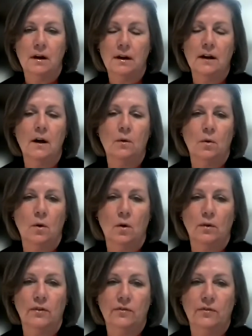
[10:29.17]
in our
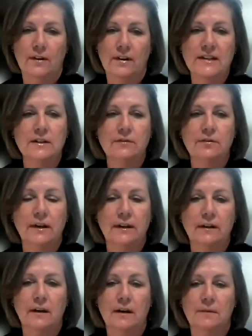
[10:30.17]
roles very
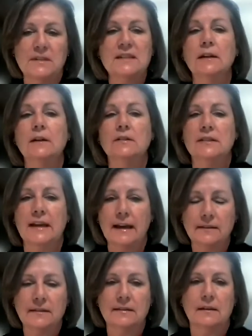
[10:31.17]
different skill
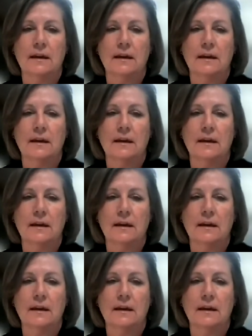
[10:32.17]
sets,